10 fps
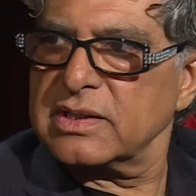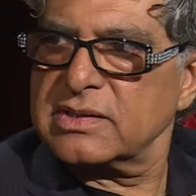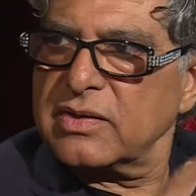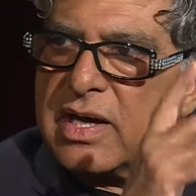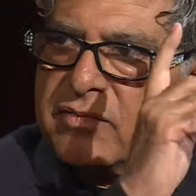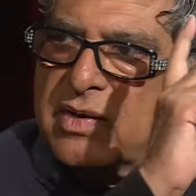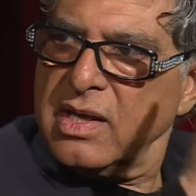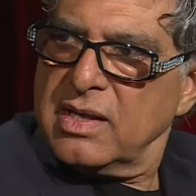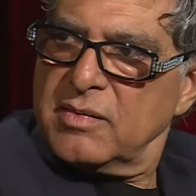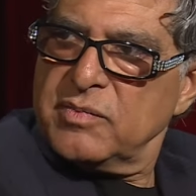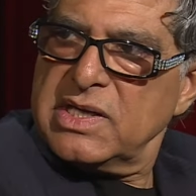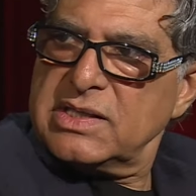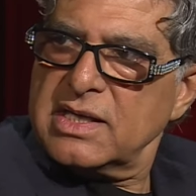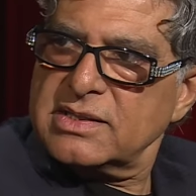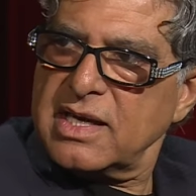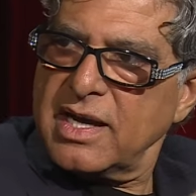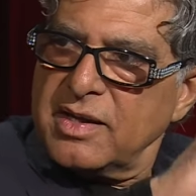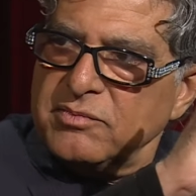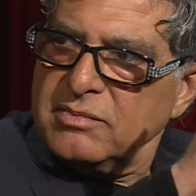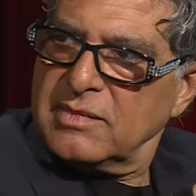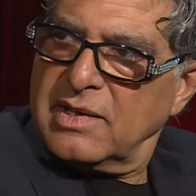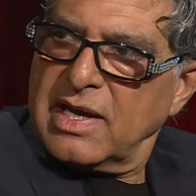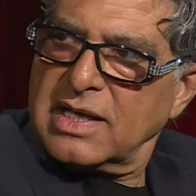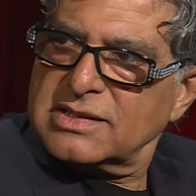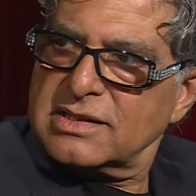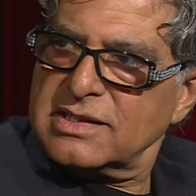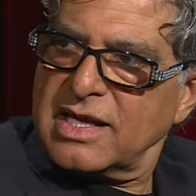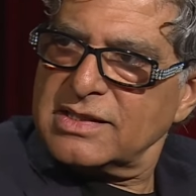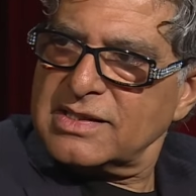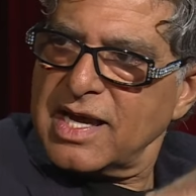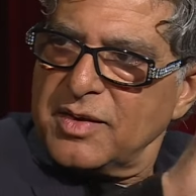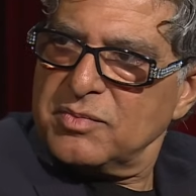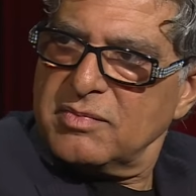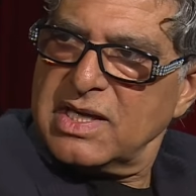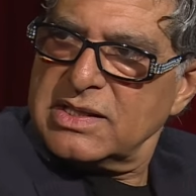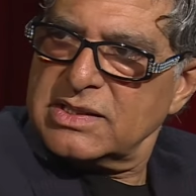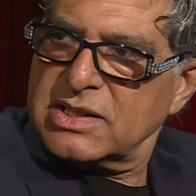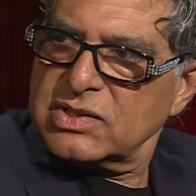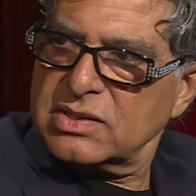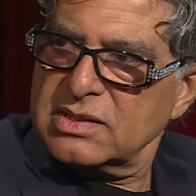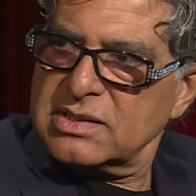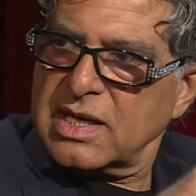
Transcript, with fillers: it. So I have media time, exercise time, meditation